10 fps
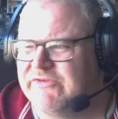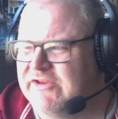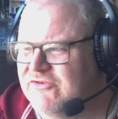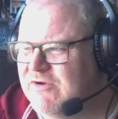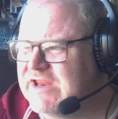
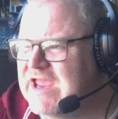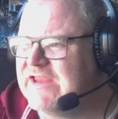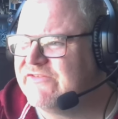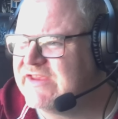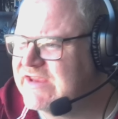was it
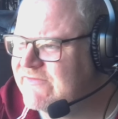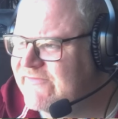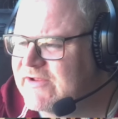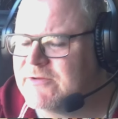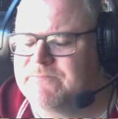2018
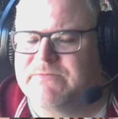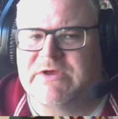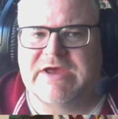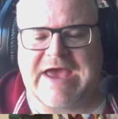film